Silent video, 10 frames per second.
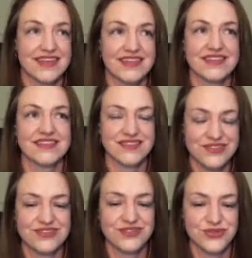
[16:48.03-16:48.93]
That's
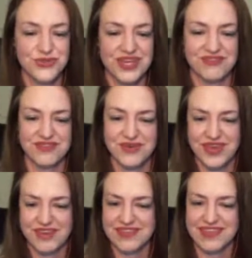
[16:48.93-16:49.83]
a true gift you
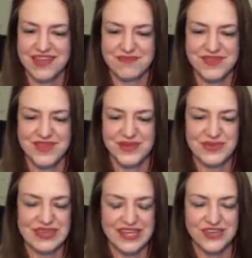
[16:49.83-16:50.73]
gave to them. So
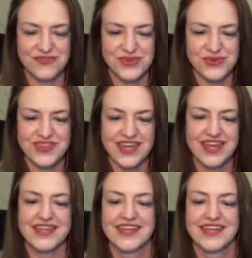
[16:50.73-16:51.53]
thank you for doing that.